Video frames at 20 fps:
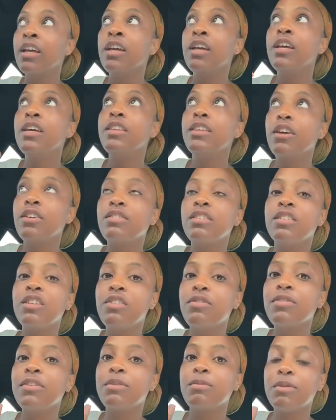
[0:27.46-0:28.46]
there's a
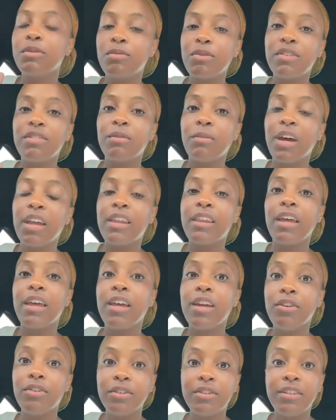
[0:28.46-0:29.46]
difference between somebody that
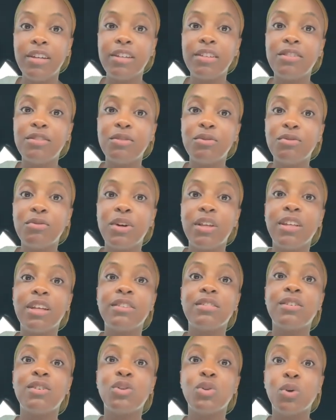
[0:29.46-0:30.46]
irritates you and that's
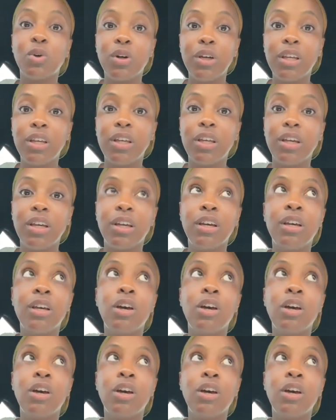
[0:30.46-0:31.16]
annoying